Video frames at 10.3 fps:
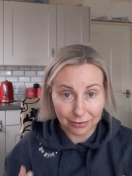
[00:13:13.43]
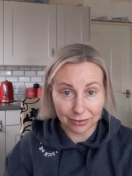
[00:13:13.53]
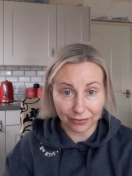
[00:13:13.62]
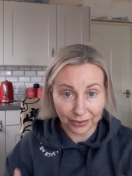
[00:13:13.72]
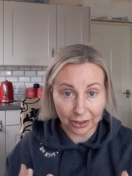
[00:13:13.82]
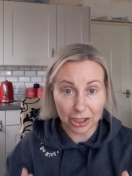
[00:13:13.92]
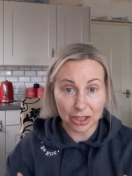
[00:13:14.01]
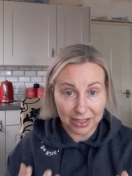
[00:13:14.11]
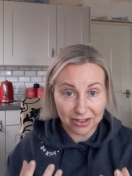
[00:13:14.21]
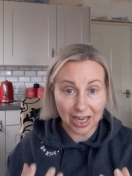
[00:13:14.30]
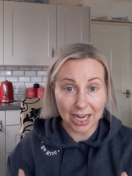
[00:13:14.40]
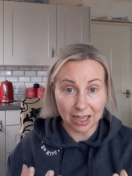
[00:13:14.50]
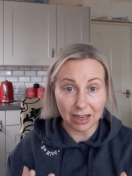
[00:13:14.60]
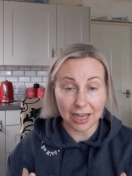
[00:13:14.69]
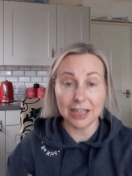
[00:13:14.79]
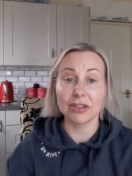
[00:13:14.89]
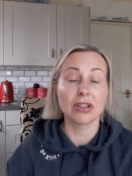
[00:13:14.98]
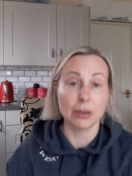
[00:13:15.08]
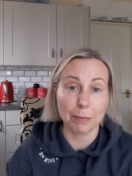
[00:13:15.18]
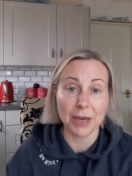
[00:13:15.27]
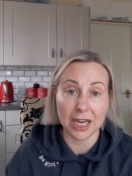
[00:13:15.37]
to feel that you need to eat. And it's going
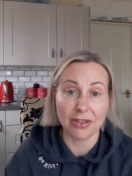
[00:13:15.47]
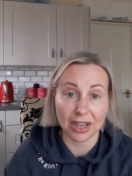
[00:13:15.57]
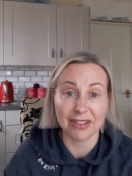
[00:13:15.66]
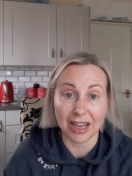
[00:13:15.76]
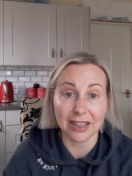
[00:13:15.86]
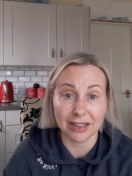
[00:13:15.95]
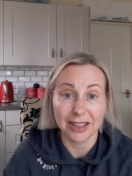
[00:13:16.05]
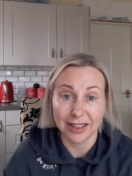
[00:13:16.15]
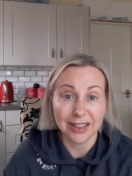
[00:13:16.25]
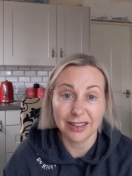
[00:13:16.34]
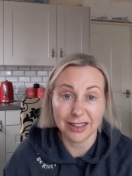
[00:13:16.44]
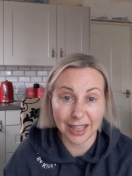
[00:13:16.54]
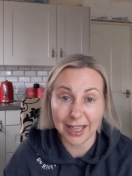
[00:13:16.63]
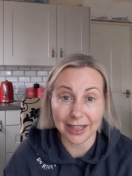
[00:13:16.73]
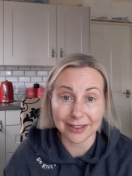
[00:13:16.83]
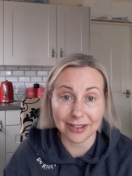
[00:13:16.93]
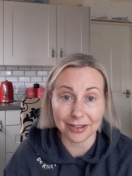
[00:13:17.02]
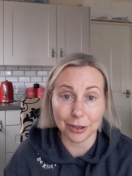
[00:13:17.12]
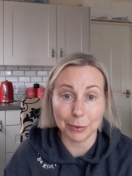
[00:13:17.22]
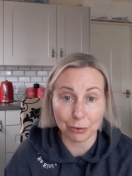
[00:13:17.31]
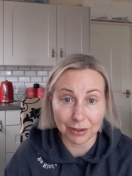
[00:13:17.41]
to be things like cakes, it's
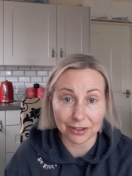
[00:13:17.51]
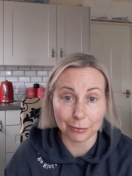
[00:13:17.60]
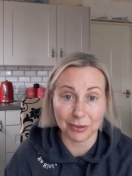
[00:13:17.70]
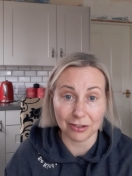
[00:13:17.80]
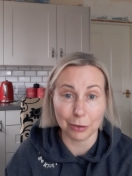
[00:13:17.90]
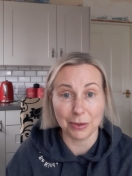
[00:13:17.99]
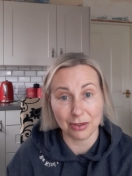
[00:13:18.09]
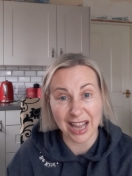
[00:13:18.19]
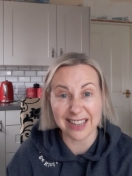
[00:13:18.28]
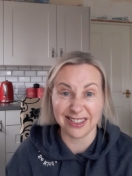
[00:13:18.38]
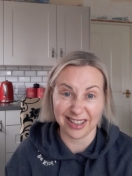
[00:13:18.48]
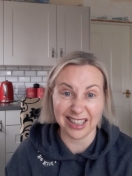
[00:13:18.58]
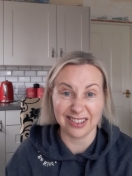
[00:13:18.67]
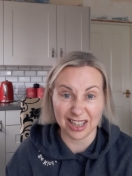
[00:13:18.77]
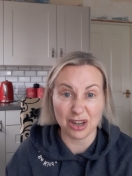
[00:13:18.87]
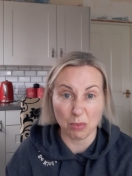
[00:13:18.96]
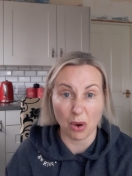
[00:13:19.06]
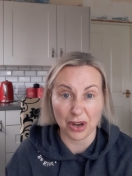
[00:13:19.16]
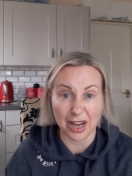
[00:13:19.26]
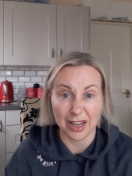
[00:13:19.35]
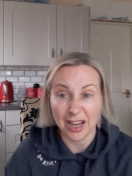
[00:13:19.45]
going to be crisps, it's going to be nice things that you want
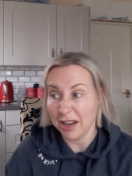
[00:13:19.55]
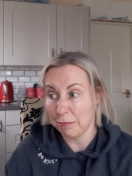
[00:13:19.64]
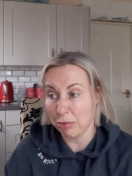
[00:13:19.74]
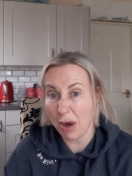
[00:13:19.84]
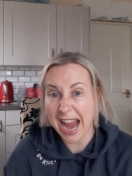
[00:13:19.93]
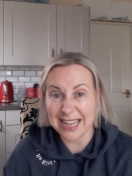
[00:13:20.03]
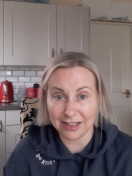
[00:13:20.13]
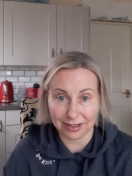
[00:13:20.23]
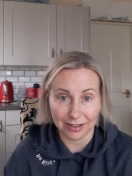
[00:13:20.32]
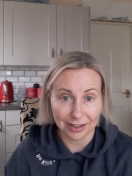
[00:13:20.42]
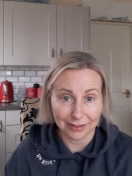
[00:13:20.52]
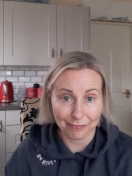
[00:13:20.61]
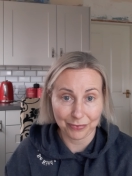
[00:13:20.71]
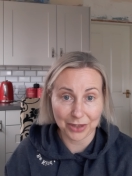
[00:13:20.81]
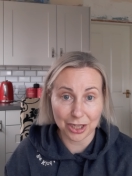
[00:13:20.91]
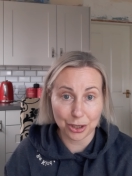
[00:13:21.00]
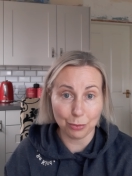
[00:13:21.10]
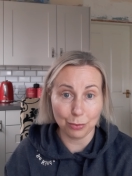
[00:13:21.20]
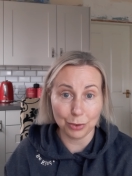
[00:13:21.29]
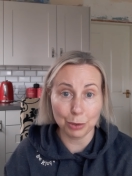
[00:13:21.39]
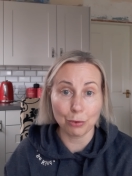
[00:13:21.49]
to, bread, that
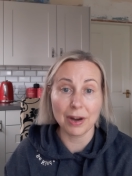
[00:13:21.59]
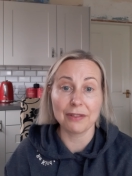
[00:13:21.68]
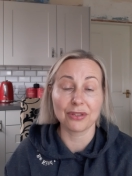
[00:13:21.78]
you crave.